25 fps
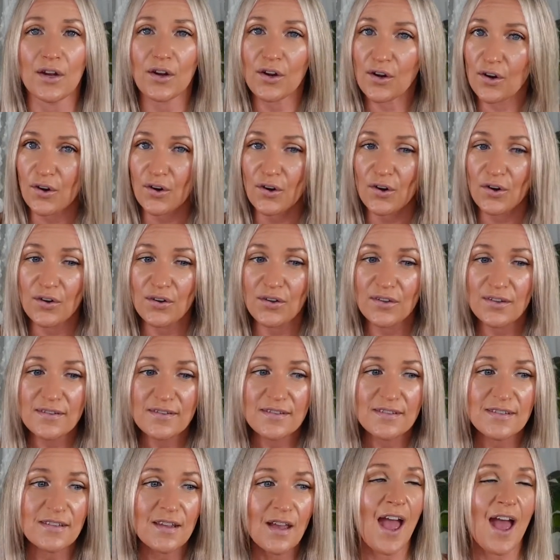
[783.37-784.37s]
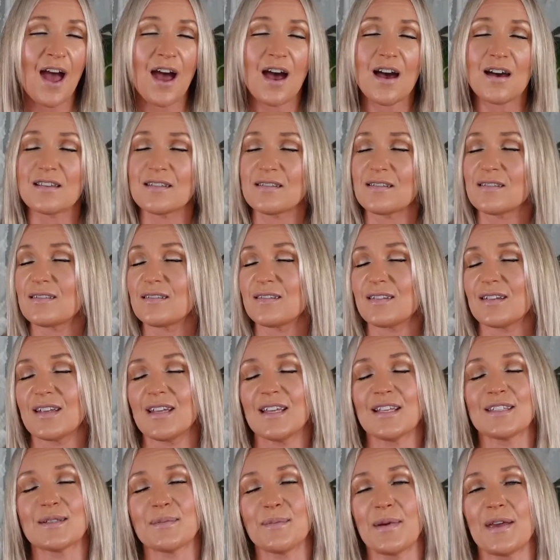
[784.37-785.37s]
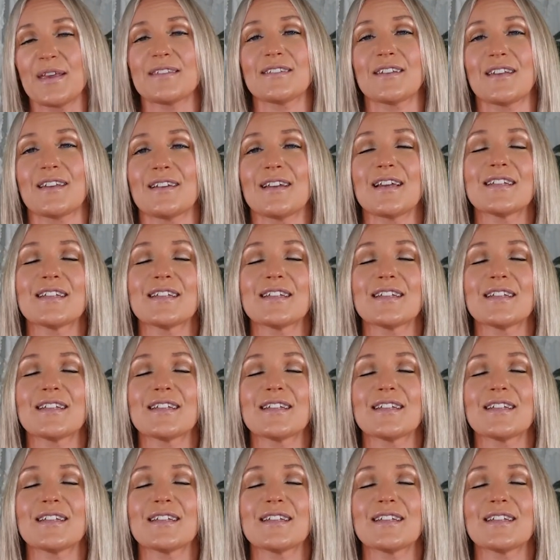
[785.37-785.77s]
curls, and it's amazing.